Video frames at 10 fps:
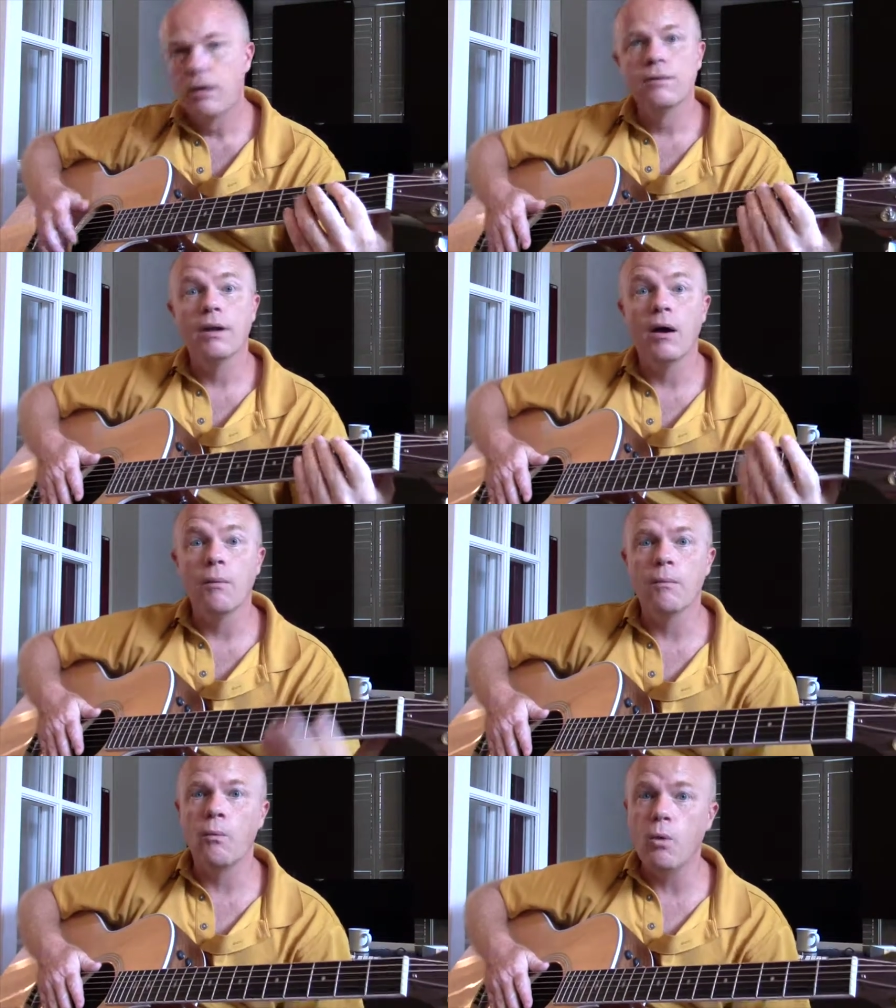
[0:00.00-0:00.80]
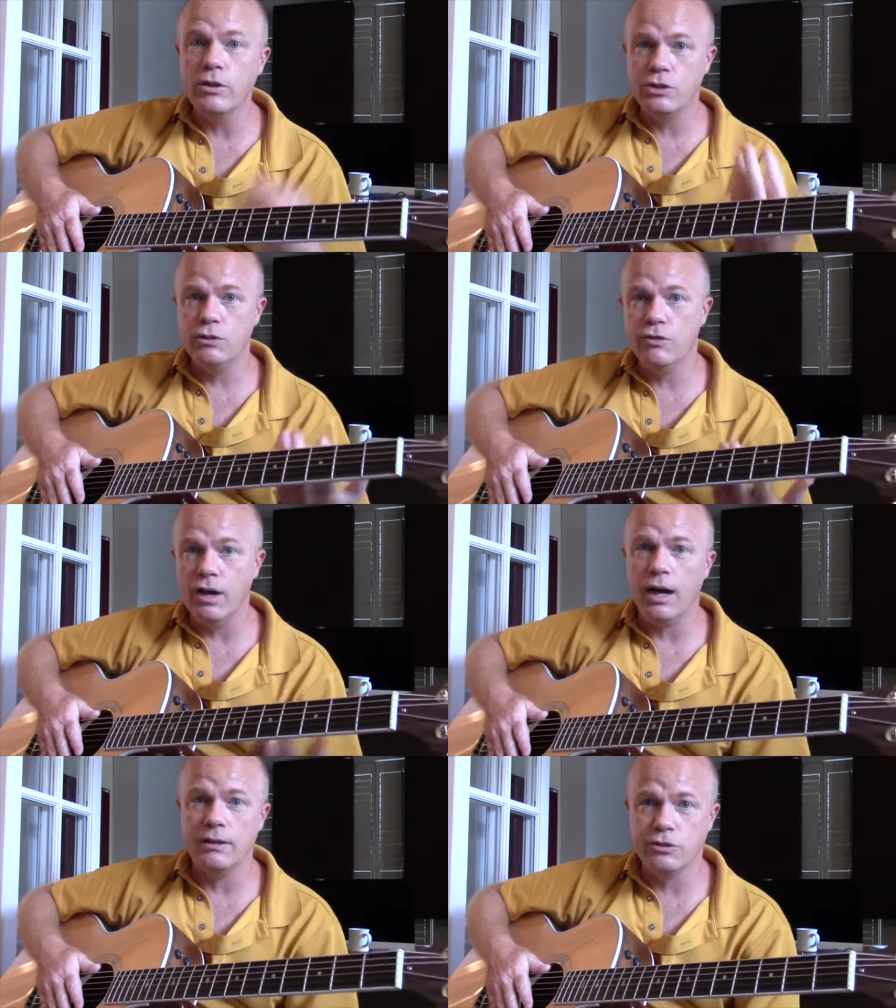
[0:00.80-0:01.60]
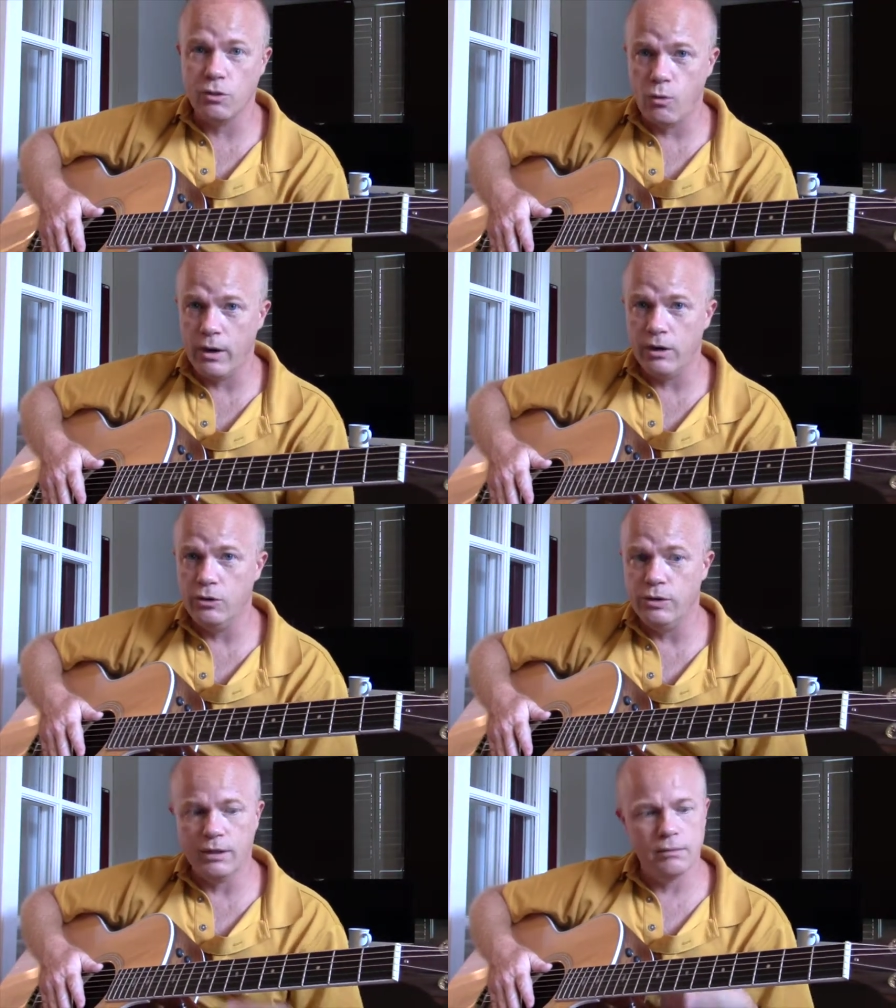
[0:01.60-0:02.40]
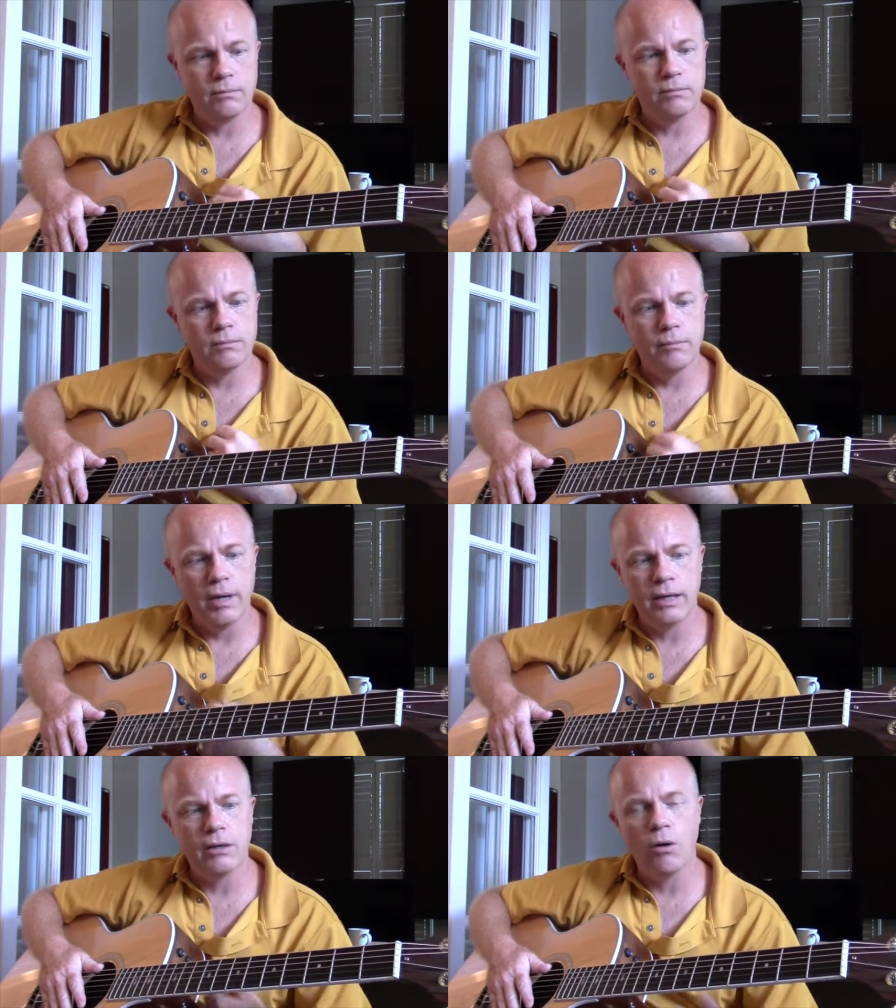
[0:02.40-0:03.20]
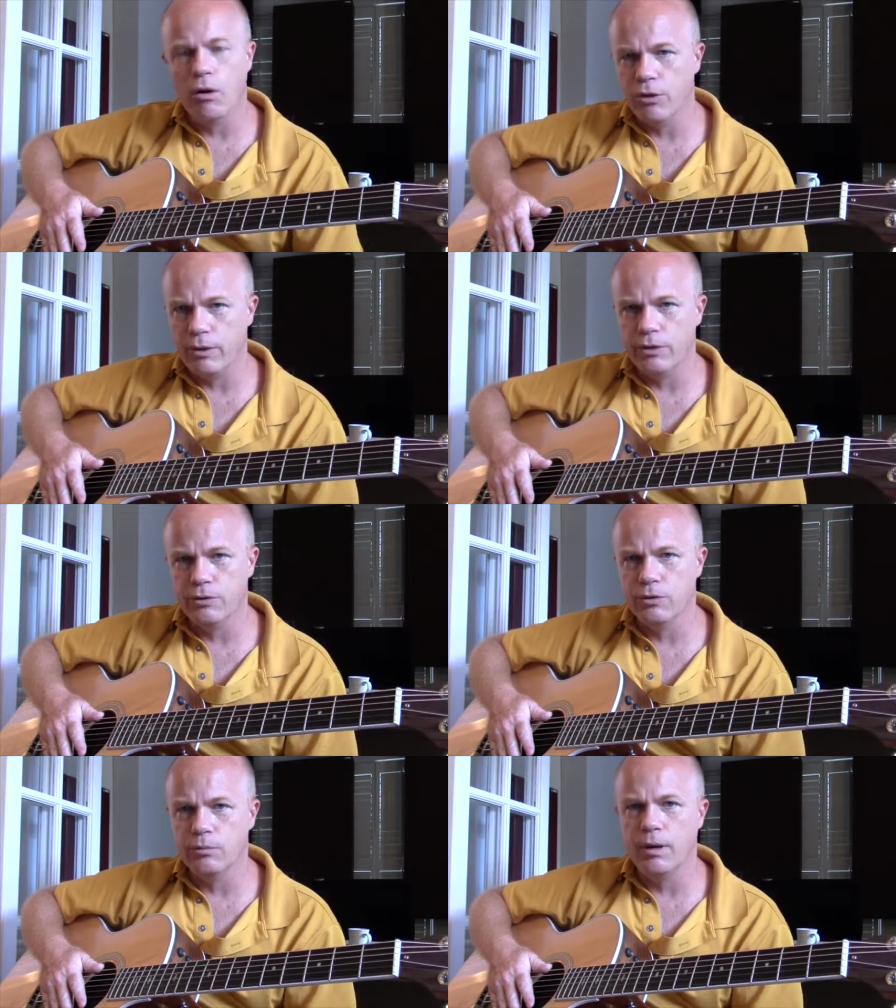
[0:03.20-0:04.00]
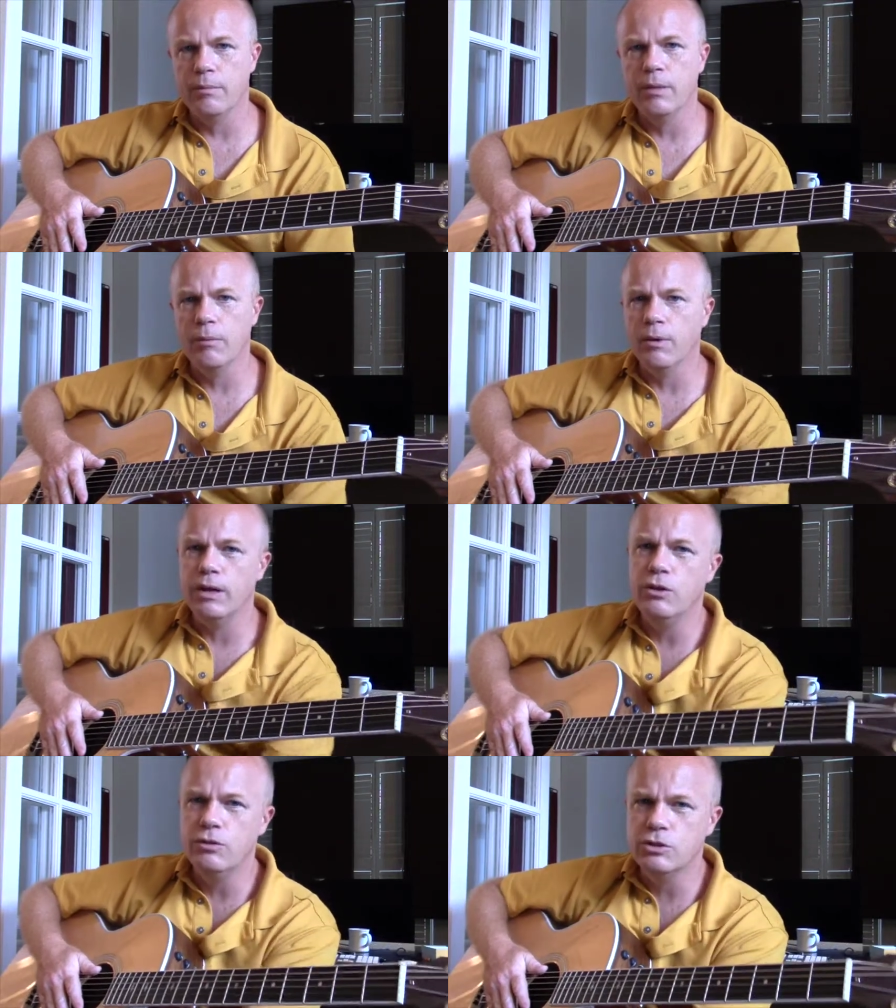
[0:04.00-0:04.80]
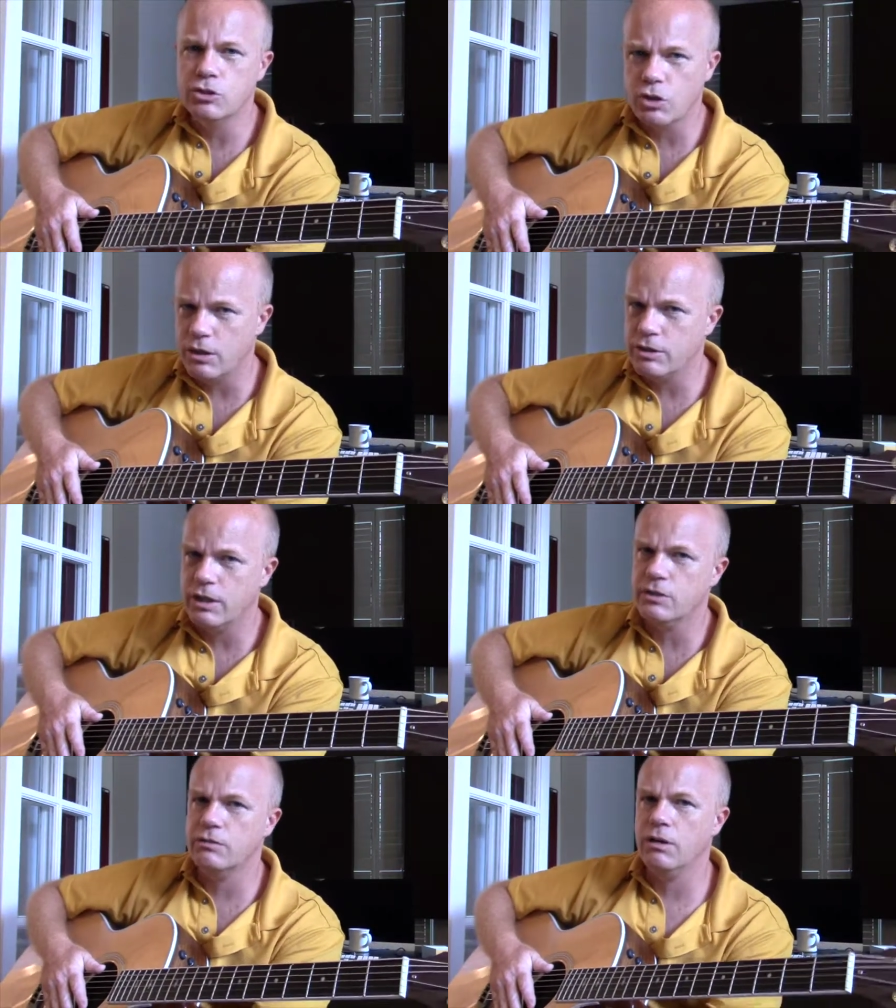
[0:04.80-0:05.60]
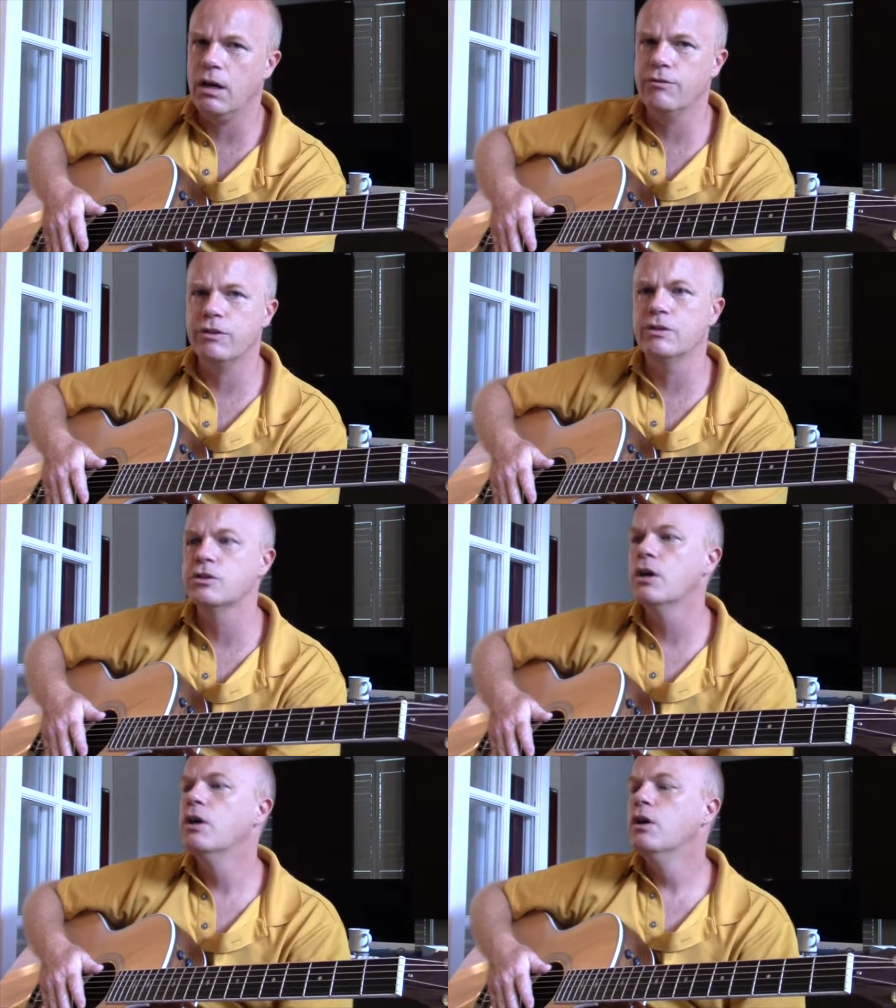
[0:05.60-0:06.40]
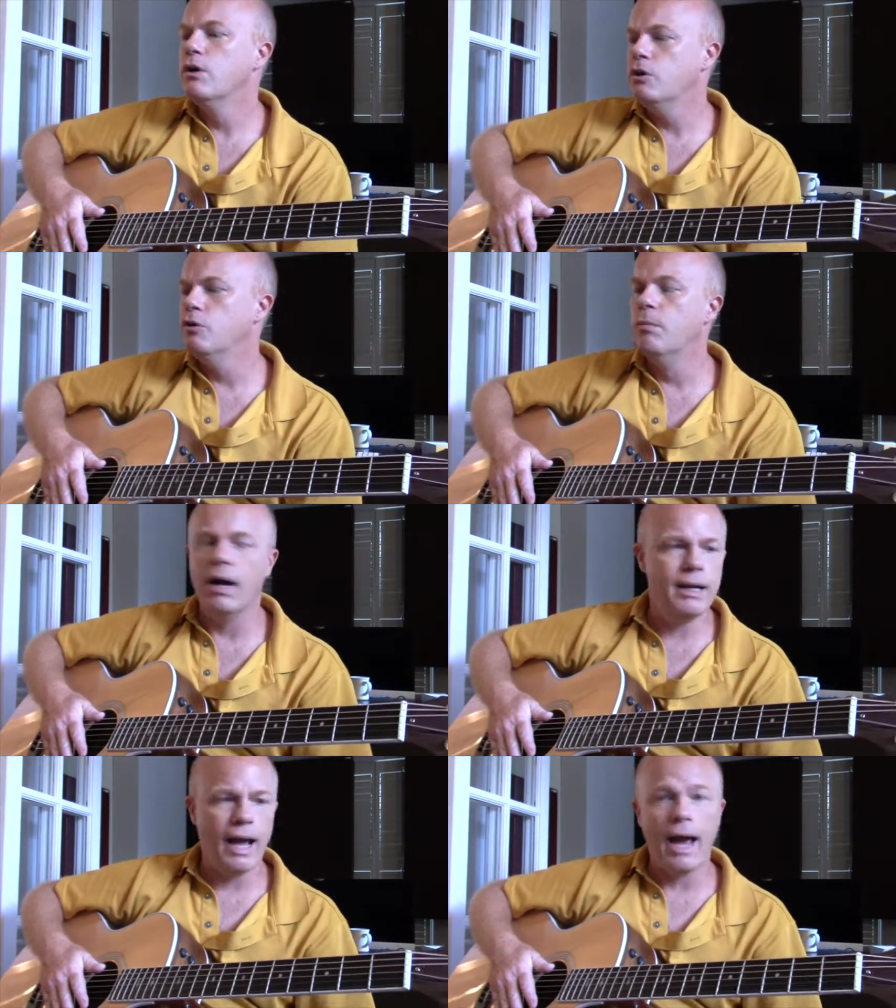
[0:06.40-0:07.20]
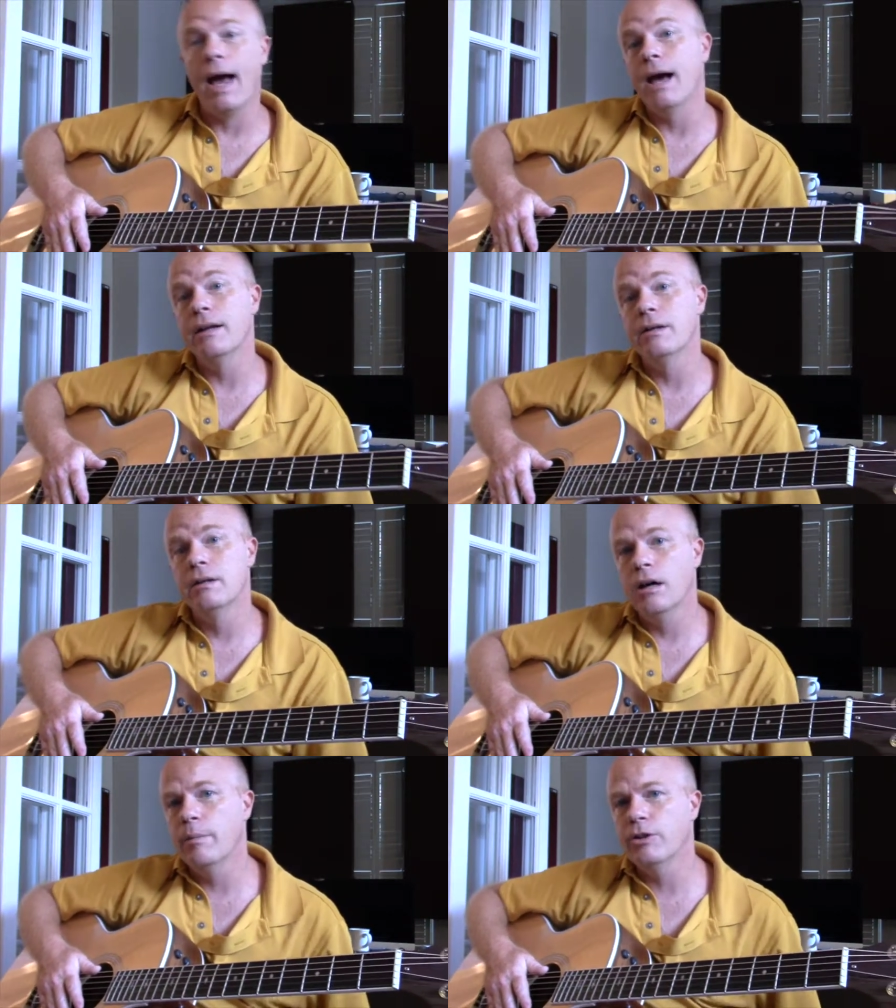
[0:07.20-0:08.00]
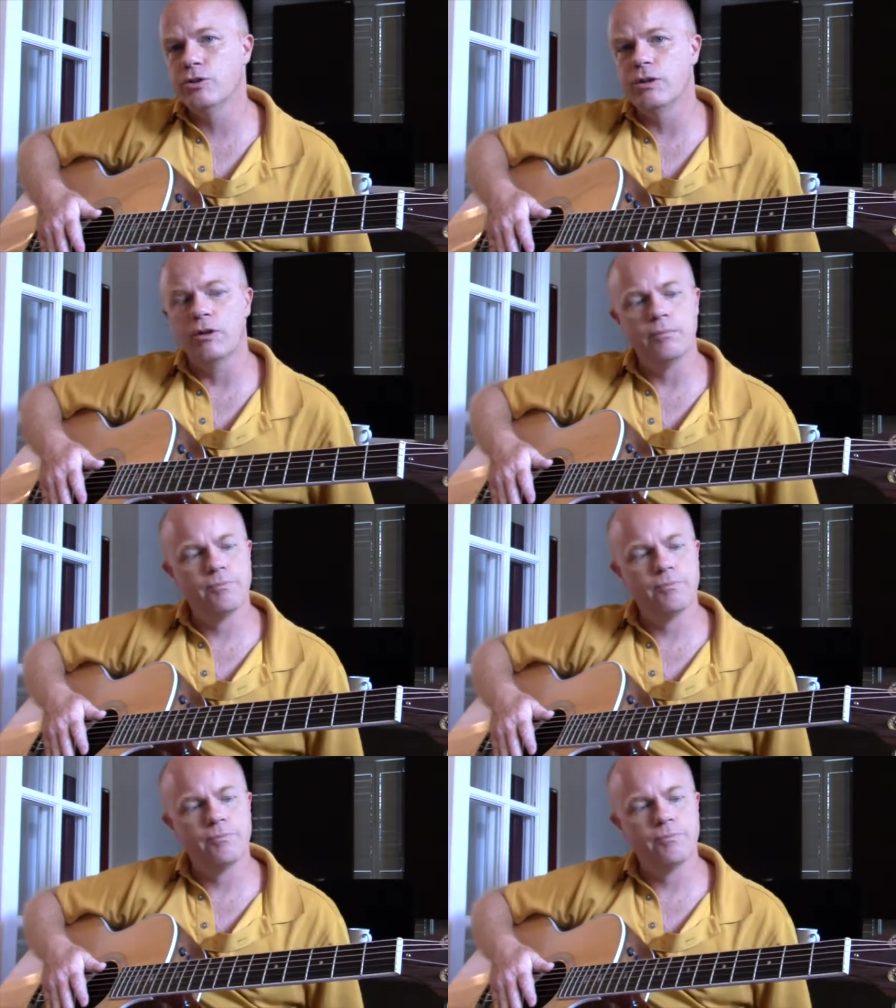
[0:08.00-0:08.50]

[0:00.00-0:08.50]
Now, once you've gotten to where you can make it all the way through by memory and you start to get some confidence, you might add a metronome.